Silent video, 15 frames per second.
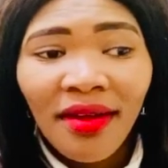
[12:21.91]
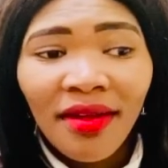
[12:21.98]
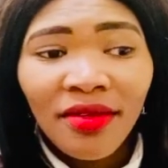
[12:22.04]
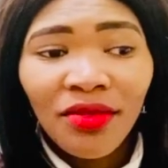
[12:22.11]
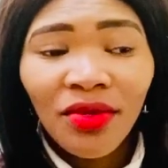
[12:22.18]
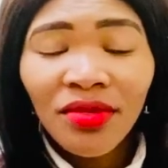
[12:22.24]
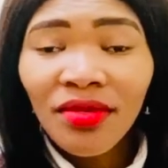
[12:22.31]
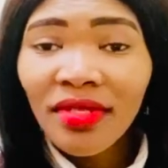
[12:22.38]

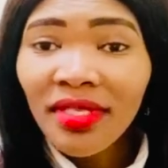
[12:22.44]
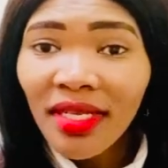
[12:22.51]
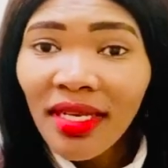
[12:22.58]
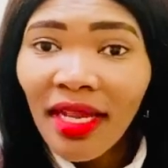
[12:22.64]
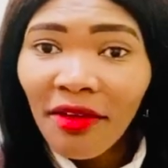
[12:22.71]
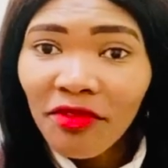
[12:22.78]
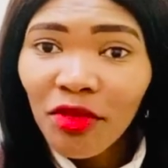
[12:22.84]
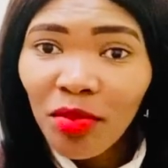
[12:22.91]
Don't you still
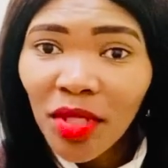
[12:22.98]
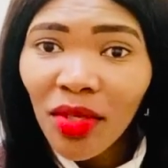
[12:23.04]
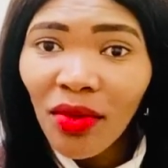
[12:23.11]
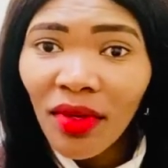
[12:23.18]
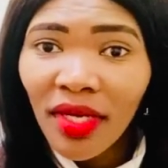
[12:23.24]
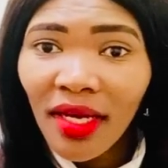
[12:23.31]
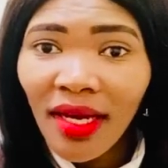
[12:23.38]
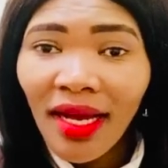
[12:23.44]
love to be a
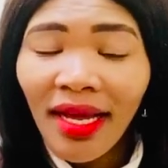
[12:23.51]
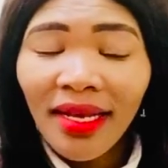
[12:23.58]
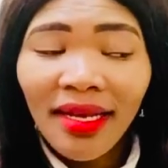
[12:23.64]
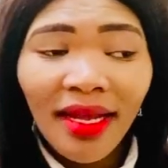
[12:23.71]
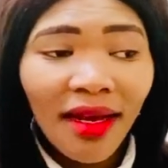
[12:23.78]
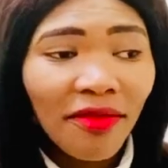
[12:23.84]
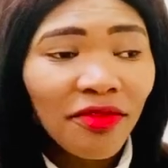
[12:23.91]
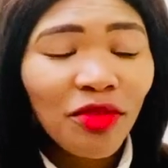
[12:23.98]
lawyer? I
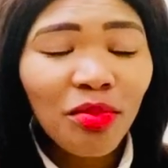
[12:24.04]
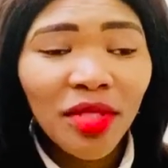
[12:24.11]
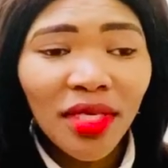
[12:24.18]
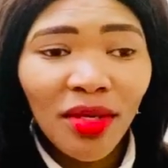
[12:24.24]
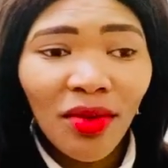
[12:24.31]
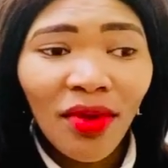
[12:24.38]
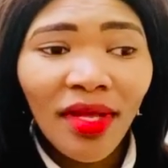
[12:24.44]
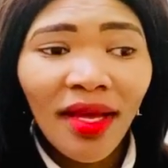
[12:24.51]
love to be a
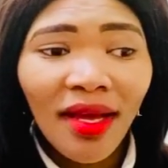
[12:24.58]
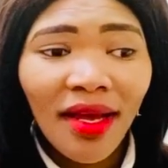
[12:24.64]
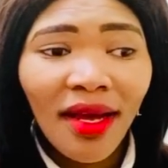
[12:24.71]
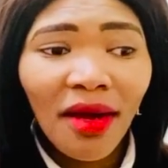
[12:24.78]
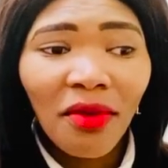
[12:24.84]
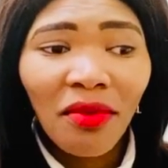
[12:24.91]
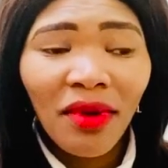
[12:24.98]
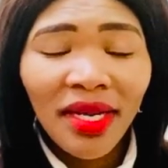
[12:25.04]
lawyer. I
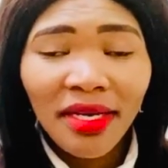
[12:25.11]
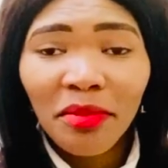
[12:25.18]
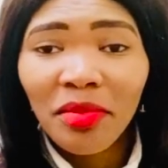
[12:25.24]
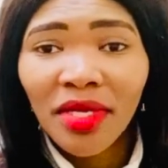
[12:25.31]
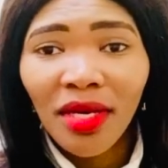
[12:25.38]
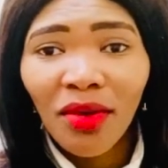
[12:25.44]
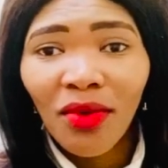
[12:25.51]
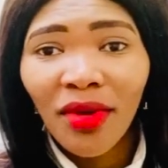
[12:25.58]
want to
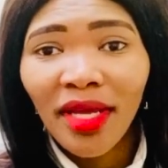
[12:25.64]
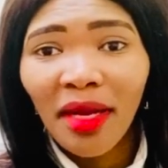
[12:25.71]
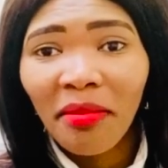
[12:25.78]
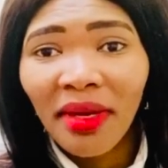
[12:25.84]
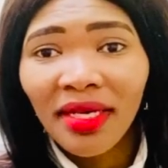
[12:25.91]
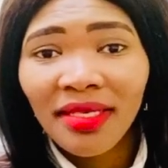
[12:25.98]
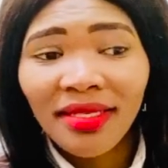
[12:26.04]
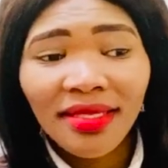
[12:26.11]
be a lawyer,
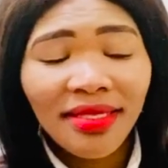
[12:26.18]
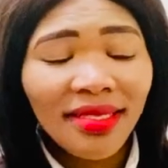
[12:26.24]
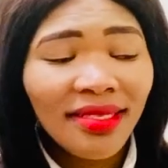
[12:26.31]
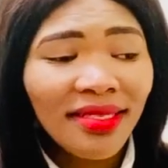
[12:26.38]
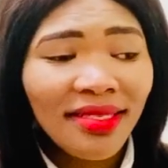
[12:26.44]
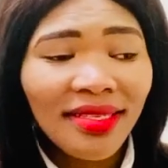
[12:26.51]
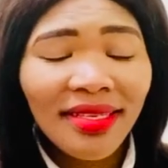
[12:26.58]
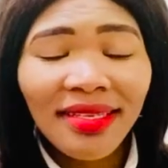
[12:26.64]
but this
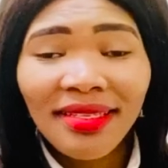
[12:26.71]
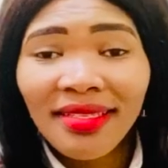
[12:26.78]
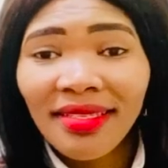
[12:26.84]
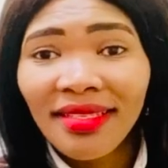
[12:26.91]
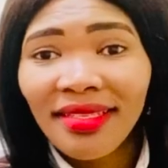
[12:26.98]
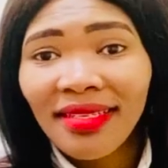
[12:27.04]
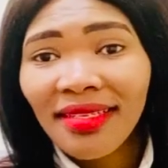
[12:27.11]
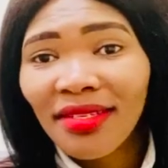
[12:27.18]
thing is
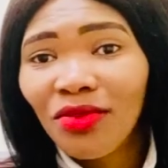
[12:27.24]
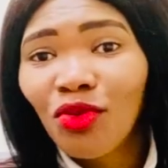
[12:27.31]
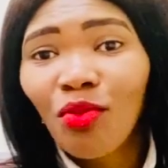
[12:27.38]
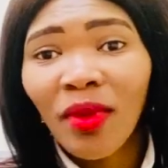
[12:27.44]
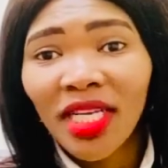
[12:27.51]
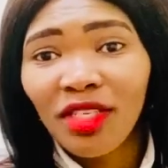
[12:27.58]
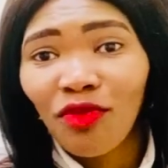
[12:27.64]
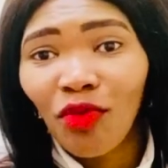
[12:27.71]
too
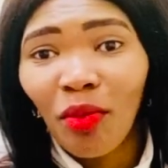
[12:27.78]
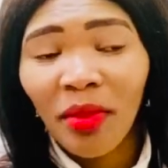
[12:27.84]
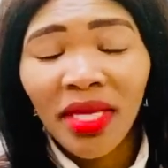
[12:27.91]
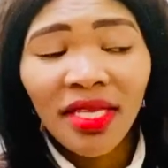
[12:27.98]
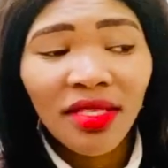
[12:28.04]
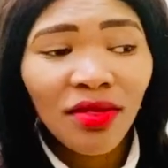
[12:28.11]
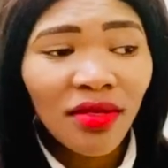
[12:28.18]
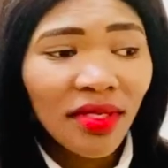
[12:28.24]
much for me.
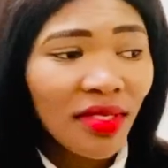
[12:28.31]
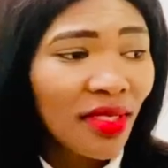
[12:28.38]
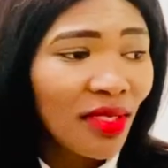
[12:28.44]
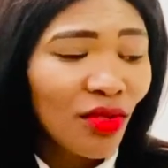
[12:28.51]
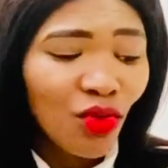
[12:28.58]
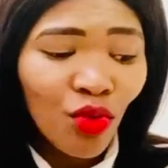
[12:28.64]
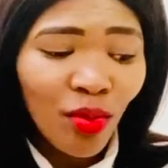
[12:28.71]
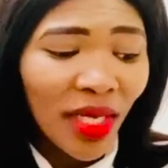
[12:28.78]
It's
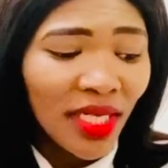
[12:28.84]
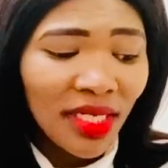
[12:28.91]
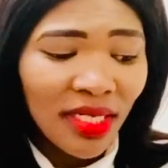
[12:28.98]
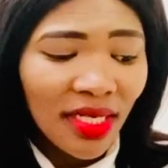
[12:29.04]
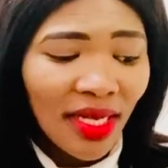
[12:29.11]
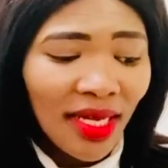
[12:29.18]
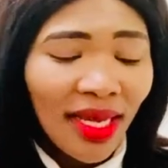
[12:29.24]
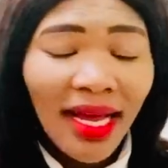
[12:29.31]
too much.
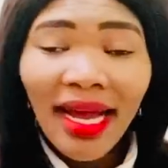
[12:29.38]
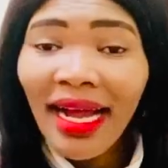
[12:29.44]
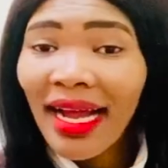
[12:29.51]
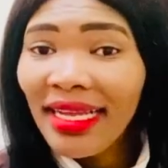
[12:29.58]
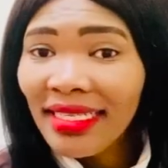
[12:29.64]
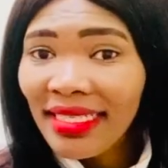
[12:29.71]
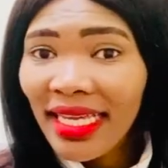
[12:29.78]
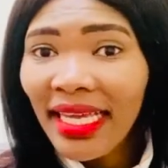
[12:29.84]
I
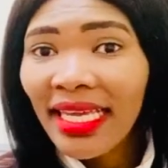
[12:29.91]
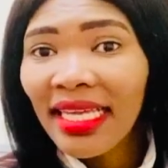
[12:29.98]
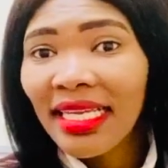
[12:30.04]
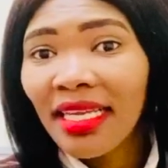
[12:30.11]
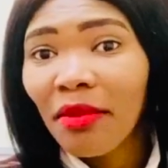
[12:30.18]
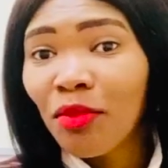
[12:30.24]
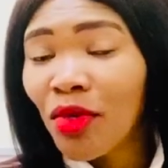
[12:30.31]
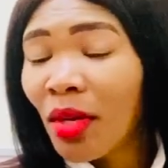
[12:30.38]
can't take it, and
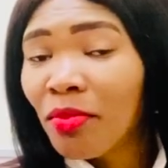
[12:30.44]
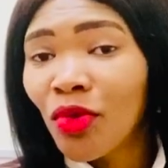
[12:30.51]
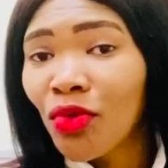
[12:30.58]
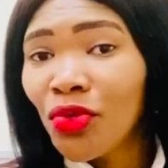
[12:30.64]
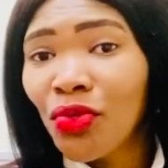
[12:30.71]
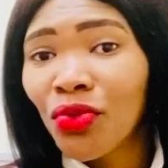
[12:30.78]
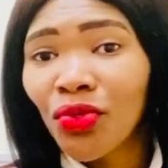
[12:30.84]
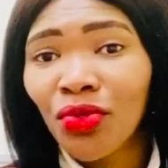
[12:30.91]
I'm not
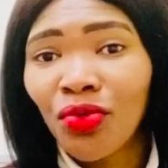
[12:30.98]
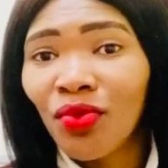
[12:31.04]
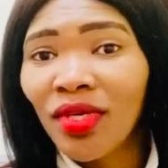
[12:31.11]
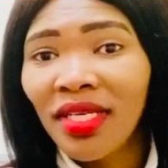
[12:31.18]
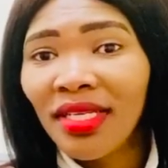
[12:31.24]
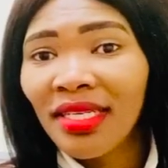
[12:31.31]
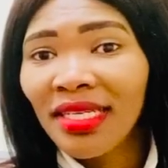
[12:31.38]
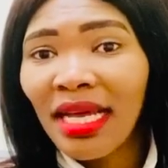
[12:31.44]
used to
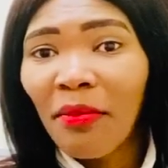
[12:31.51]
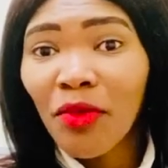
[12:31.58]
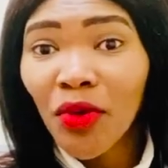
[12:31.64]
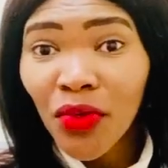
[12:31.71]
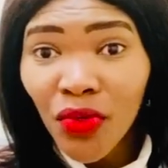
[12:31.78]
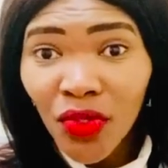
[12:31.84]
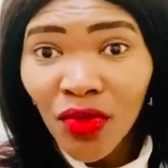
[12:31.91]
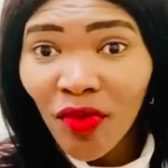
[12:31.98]
it. I'm
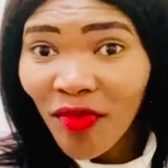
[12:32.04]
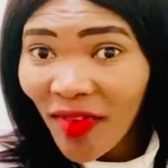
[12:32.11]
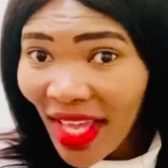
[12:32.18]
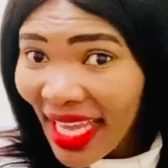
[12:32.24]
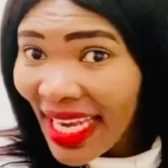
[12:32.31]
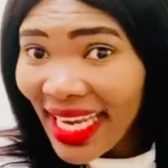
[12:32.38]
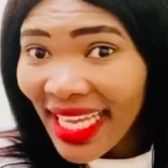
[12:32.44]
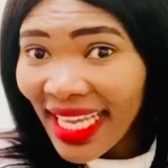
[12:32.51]
not used to
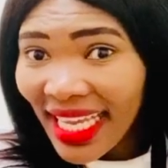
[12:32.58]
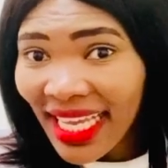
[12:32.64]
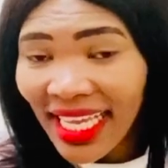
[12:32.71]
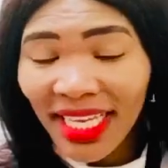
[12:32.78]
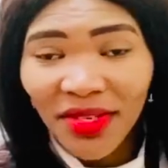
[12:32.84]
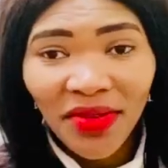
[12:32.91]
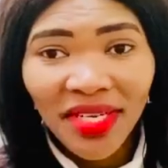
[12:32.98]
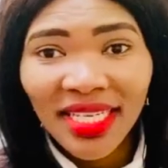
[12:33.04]
failing.
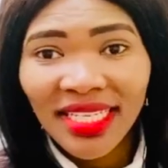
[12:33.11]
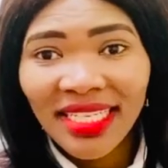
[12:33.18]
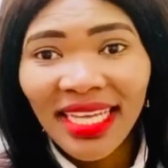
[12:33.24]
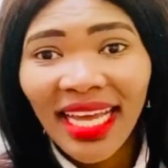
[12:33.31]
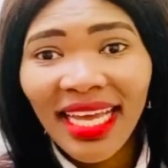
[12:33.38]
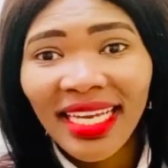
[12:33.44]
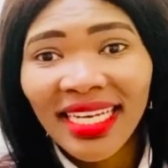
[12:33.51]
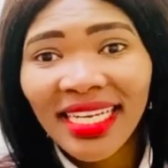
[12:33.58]
Do you
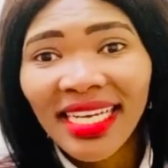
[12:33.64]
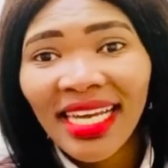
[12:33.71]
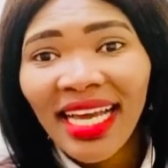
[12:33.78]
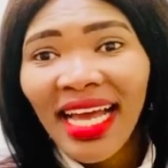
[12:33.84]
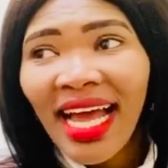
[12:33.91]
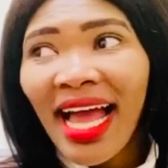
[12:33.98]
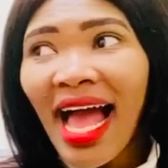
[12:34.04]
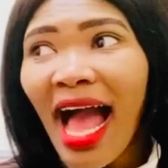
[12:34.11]
understand?
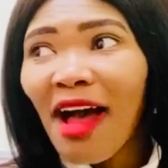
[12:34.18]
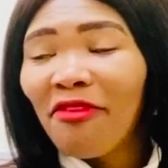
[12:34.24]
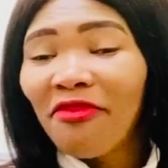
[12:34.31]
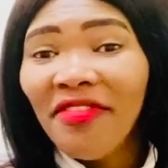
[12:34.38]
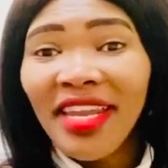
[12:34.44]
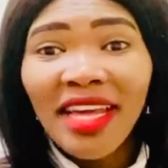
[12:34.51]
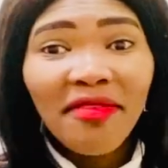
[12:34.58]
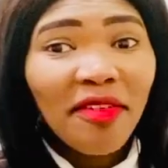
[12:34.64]
I've
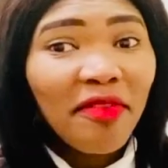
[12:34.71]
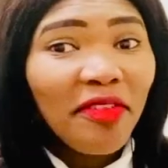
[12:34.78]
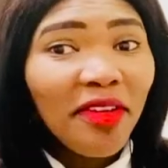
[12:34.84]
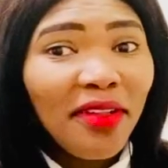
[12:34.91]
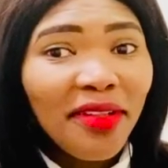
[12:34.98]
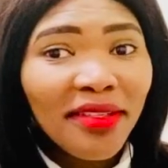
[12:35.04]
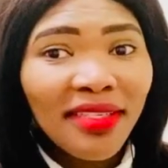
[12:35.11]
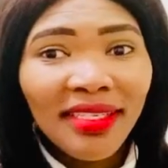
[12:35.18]
never
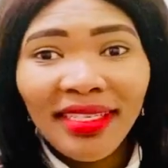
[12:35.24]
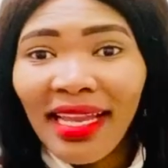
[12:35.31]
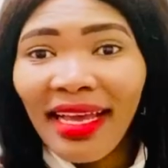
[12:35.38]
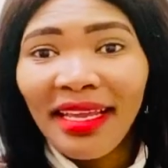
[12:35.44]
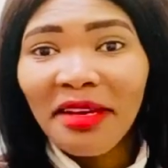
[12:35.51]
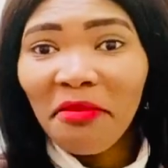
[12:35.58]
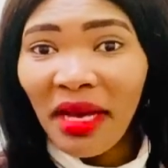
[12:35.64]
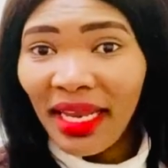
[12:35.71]
failed like
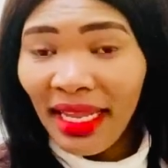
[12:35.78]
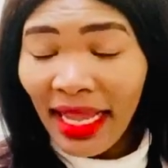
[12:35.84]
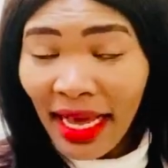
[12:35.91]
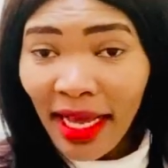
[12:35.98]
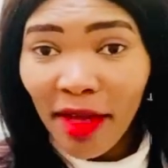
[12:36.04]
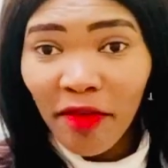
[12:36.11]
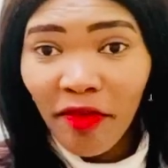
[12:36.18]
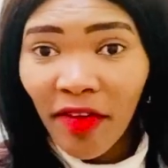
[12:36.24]
in my
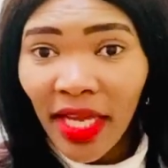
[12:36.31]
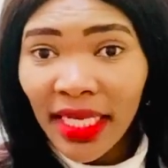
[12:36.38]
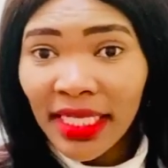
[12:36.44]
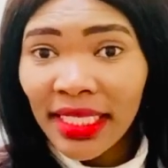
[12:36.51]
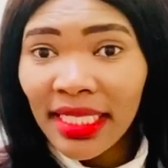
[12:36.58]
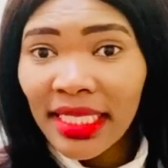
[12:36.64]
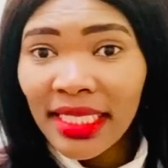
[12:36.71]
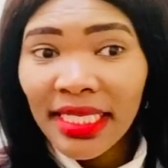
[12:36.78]
life, and
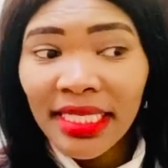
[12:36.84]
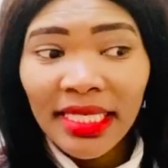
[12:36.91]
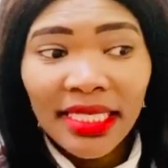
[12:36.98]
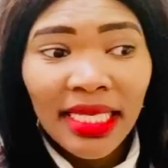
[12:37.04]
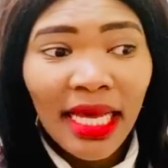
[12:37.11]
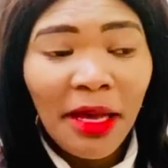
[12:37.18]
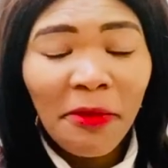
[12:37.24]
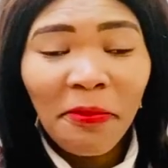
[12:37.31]
this is
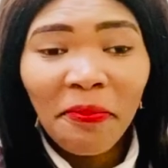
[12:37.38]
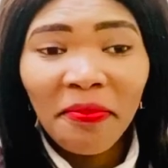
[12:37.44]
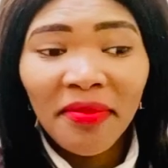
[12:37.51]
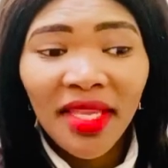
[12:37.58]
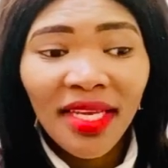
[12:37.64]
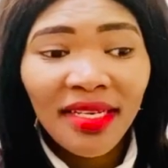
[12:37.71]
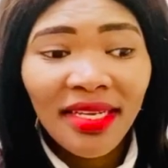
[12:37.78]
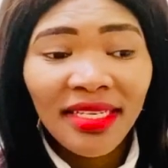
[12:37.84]

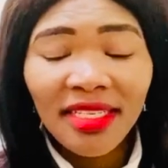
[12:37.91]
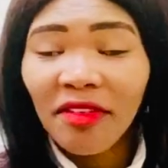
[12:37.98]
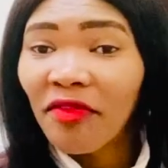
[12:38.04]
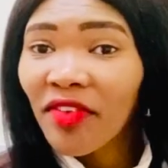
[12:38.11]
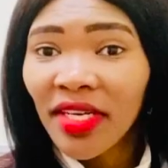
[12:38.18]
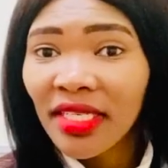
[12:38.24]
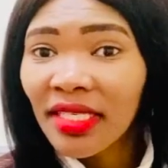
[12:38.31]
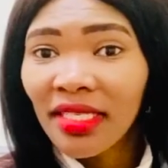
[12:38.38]
a
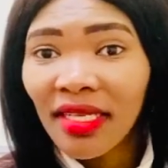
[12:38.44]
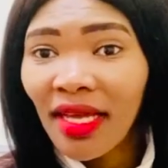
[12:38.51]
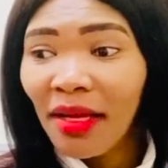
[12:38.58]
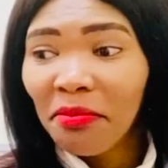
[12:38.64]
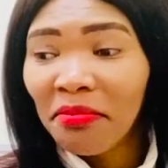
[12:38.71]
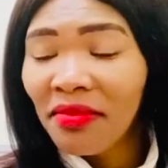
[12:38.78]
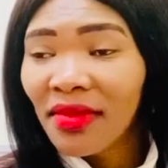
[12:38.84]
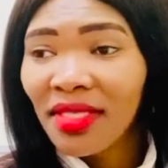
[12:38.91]
different
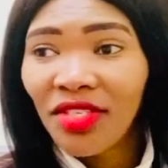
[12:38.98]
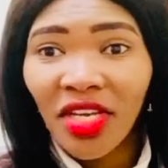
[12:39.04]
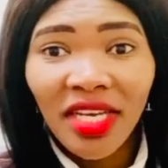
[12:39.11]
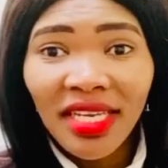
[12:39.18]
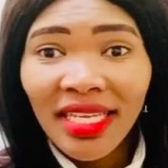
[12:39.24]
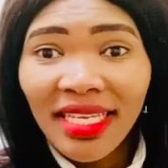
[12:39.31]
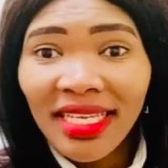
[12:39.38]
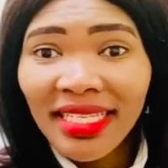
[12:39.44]

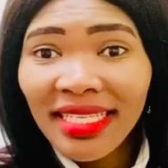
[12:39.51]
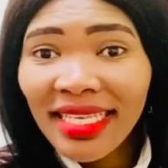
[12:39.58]
journey.